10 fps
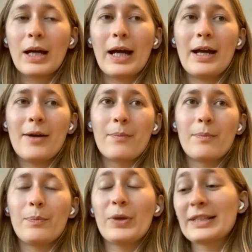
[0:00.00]

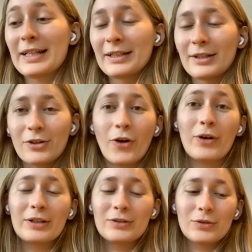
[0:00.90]
But then
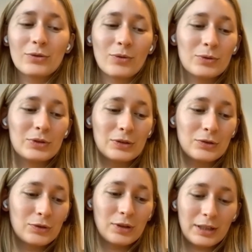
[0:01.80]
going to also
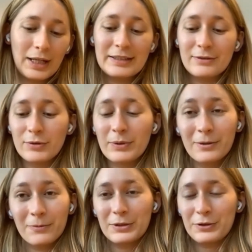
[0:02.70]
to the case of
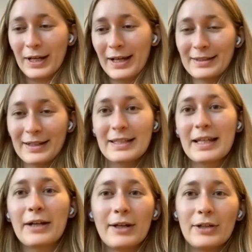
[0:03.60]
Sweden, which, as I
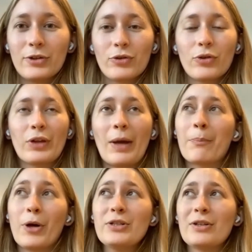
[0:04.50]
said, I don't know that
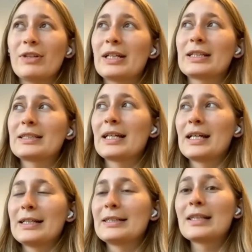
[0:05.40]
much. I think it's
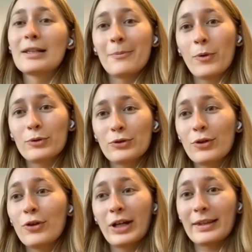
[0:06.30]
still important
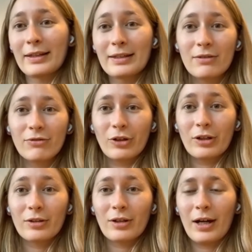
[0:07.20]
to look at the
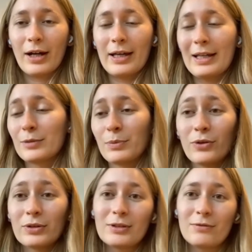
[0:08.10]
different
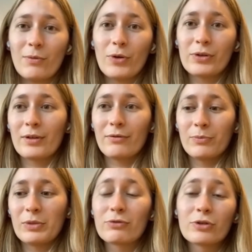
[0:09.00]
experiences from
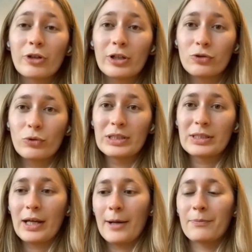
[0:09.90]
different
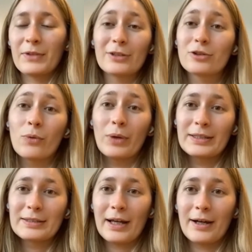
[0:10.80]
countries. That's
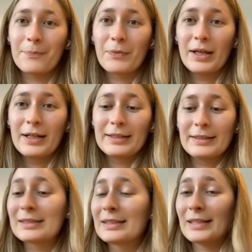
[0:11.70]
always
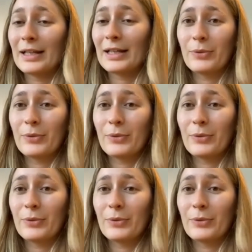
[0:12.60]
necessary in